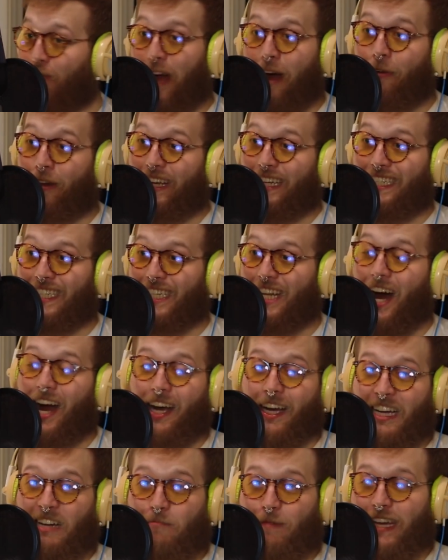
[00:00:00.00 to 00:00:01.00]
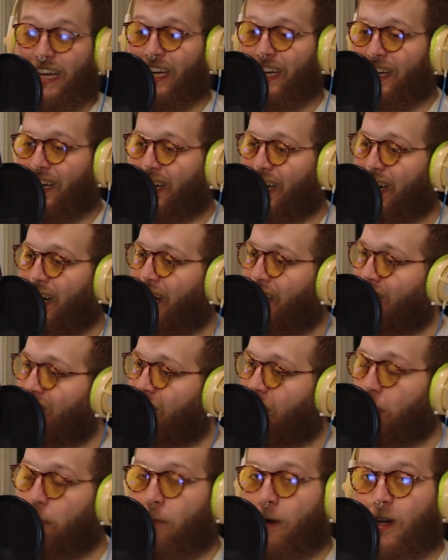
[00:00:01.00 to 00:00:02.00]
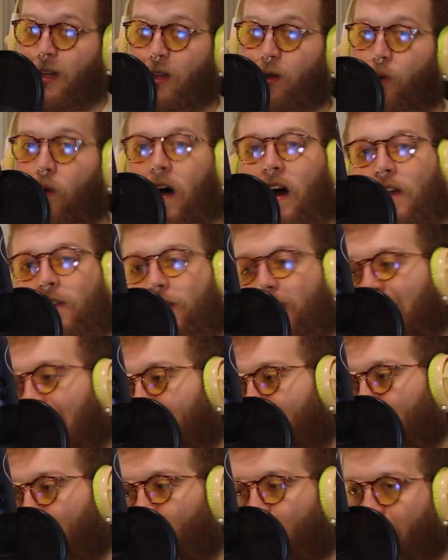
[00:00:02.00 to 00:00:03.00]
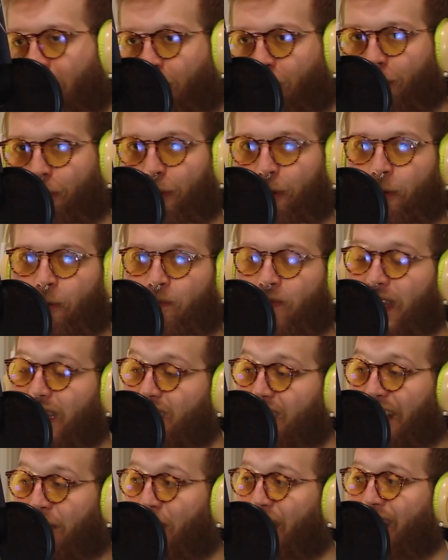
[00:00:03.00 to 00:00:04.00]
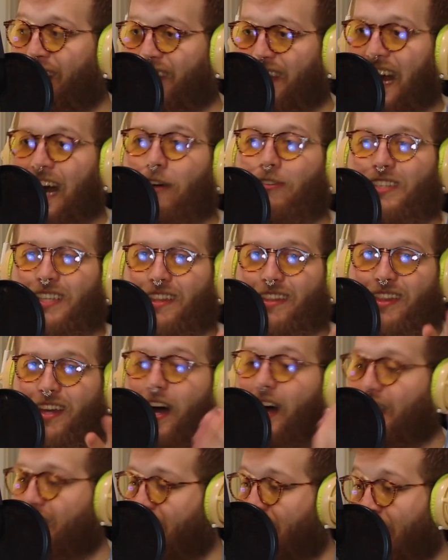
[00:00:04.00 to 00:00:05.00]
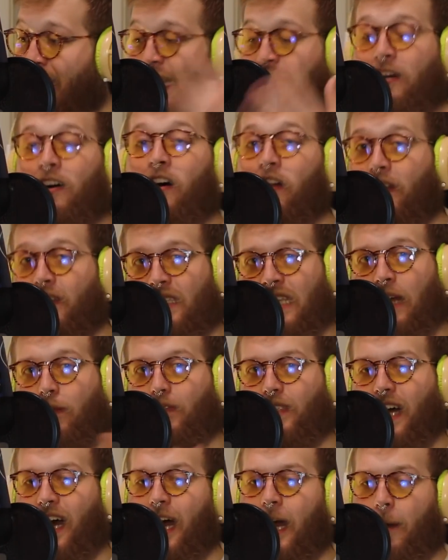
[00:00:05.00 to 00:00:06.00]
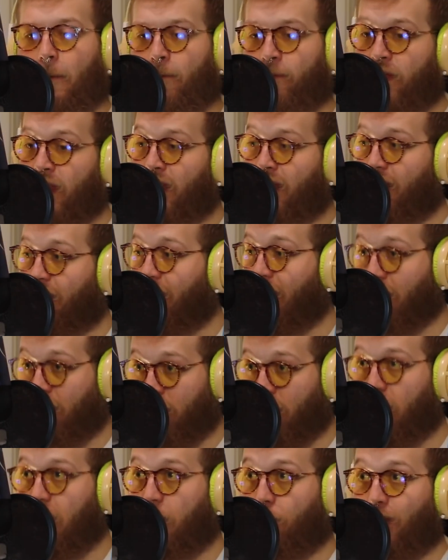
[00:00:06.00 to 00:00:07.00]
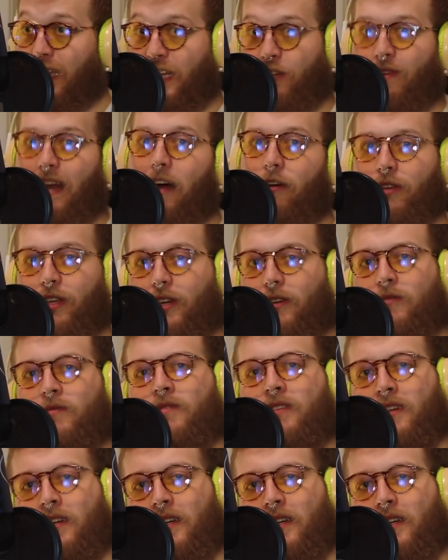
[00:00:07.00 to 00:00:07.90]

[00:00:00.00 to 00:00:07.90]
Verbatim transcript: drowning is not going to be a, a, a, little puddle of water that you have to walk through. It's going to be a thousand thoughts that hit you all at the same time that literally drown you.